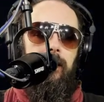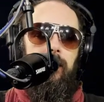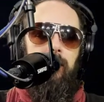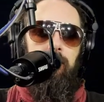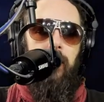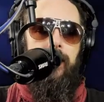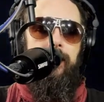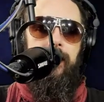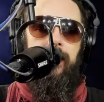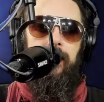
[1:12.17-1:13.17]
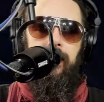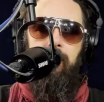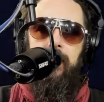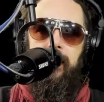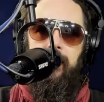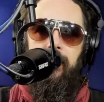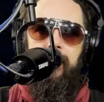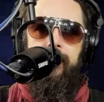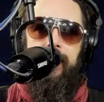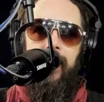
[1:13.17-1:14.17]
compressing and limiting
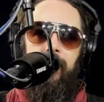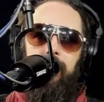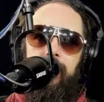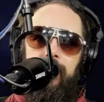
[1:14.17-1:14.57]
sounds